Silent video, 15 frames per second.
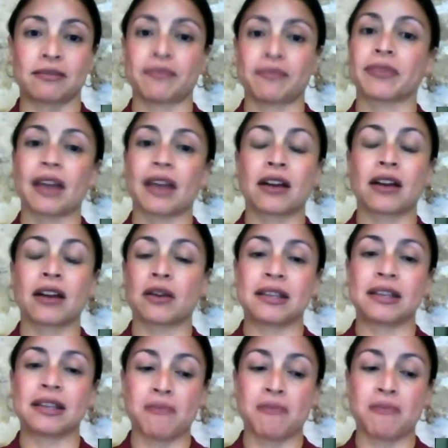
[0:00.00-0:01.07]
a
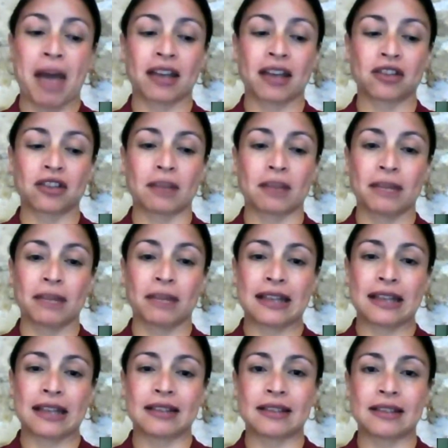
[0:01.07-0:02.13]
cohesive package makes
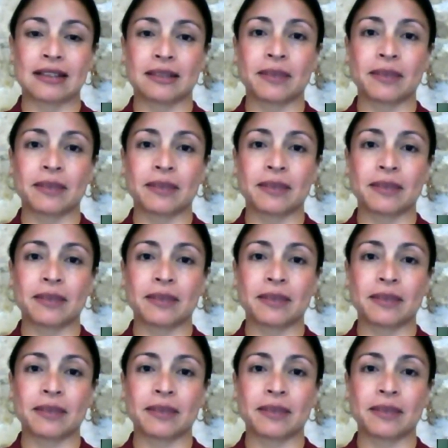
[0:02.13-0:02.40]
sense.